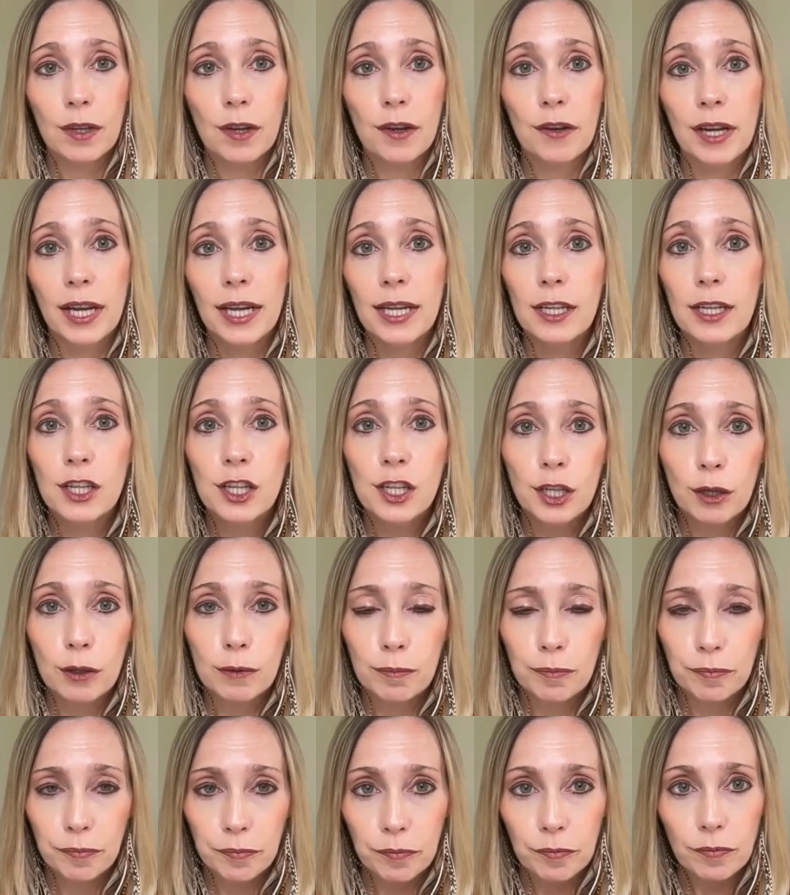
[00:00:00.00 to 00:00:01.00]
All right.
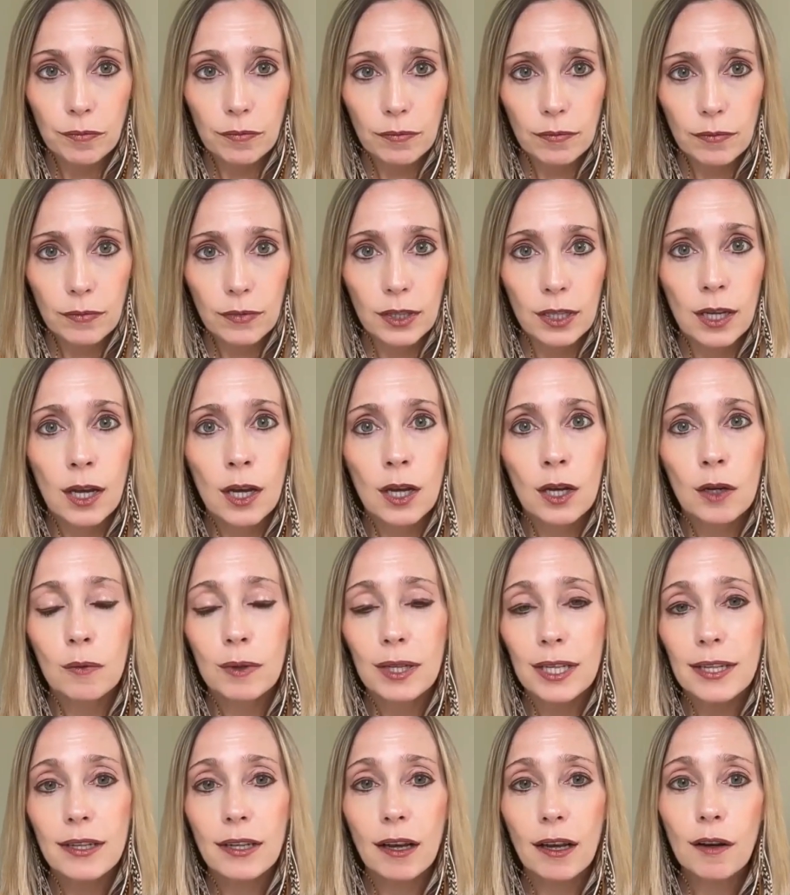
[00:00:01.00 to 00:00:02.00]
So
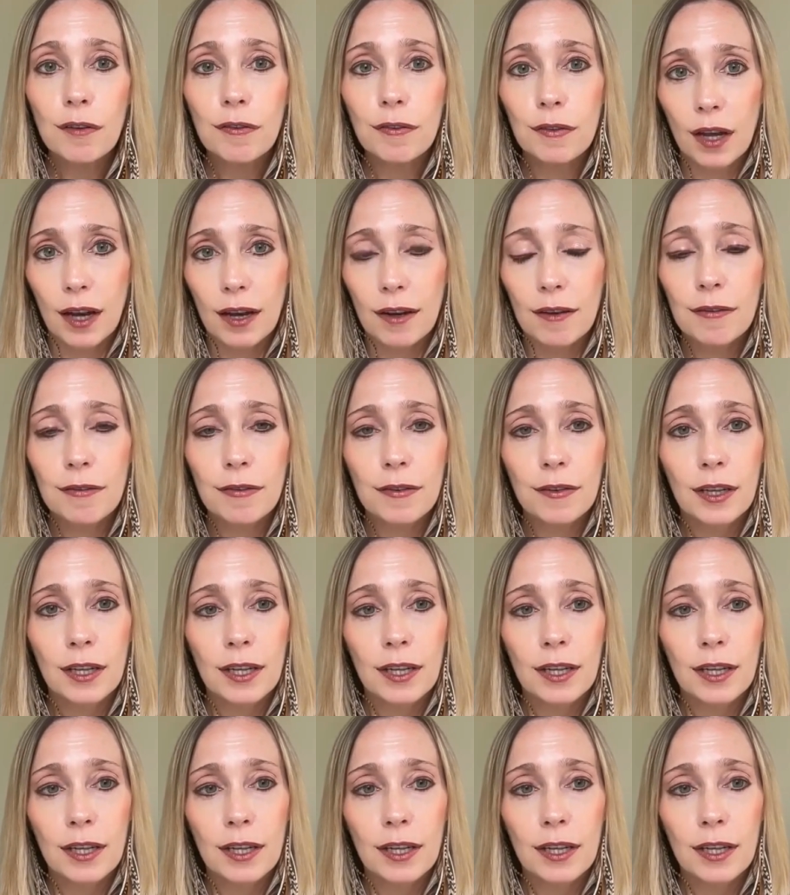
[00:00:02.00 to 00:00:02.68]
with self-love,